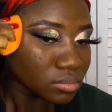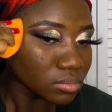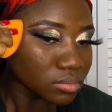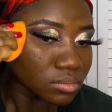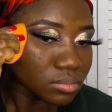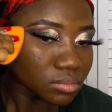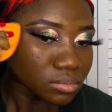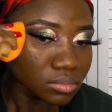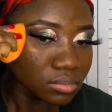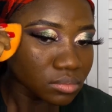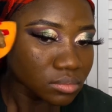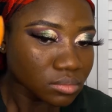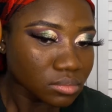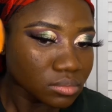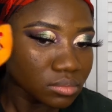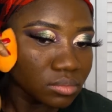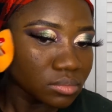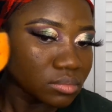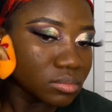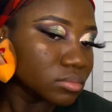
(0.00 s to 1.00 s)
to blend
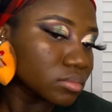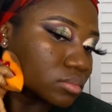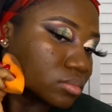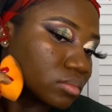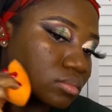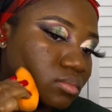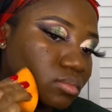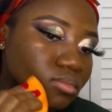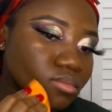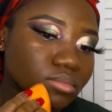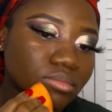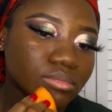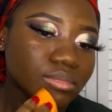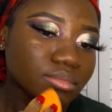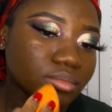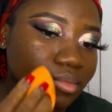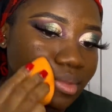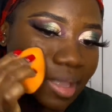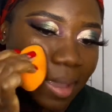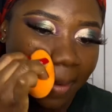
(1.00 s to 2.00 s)
in the makeup. No
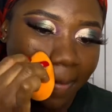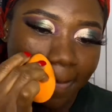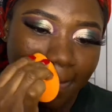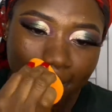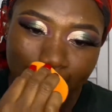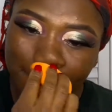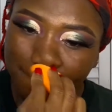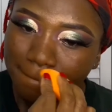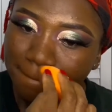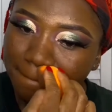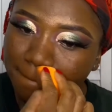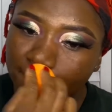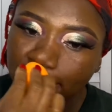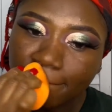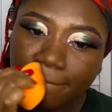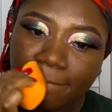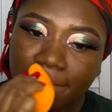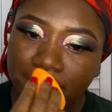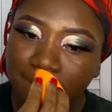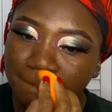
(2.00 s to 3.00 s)
matter how bad you are,
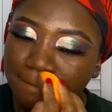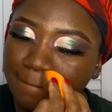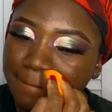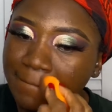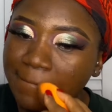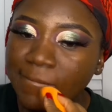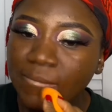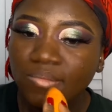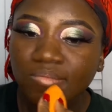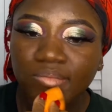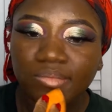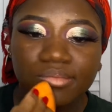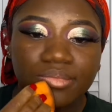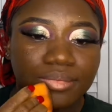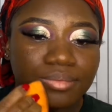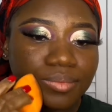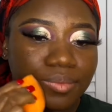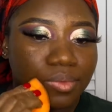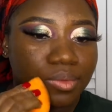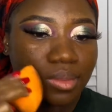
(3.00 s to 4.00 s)
so long as you blend it in,